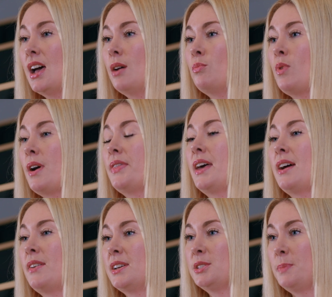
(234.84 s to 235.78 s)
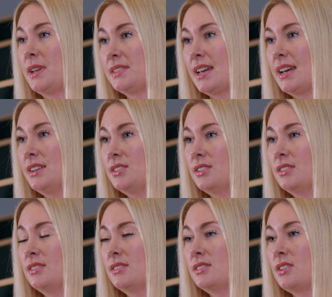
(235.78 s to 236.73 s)
and what their
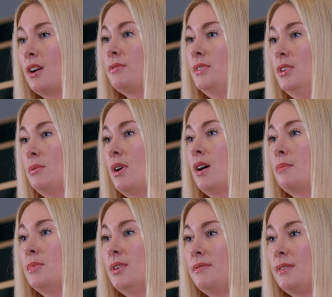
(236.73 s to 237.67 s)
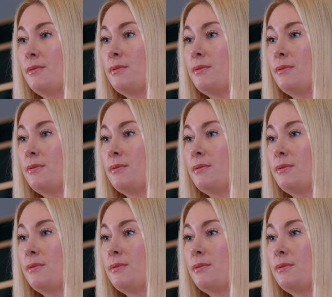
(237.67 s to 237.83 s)
expectations of you are moving